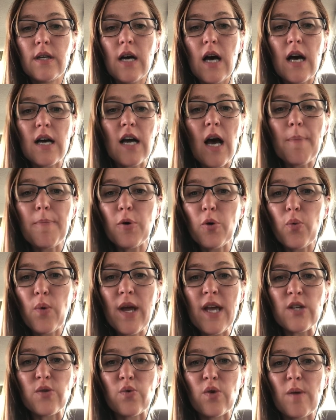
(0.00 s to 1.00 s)
a couple
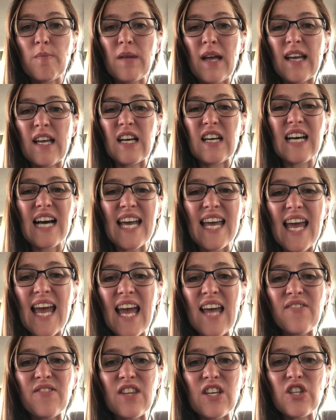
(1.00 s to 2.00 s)
weeks where I'm like, I
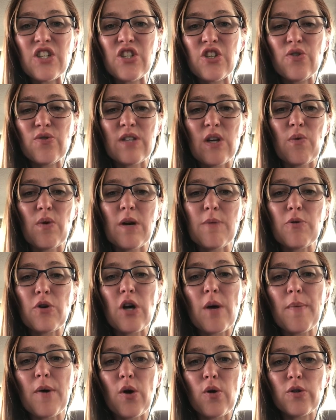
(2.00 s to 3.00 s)
hate these shoes. I want to put
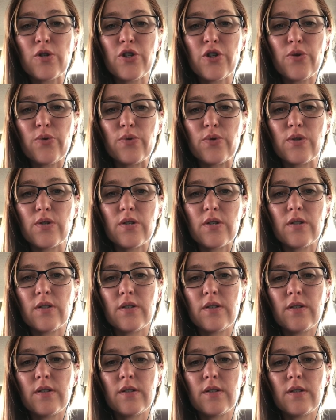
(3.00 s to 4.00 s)
on my old shoes.
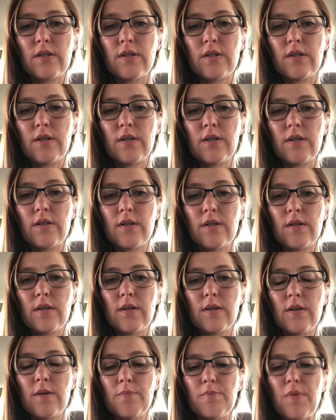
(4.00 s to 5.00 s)

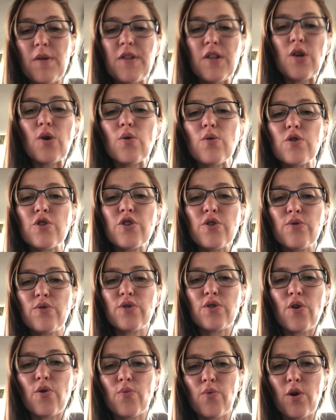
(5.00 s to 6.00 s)
But the old
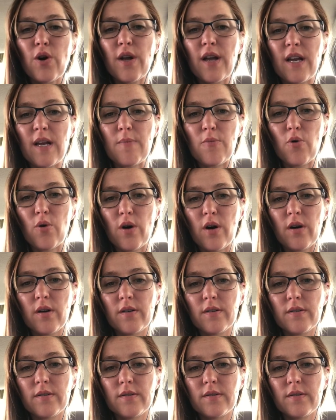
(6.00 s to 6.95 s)
shoes don't work anymore.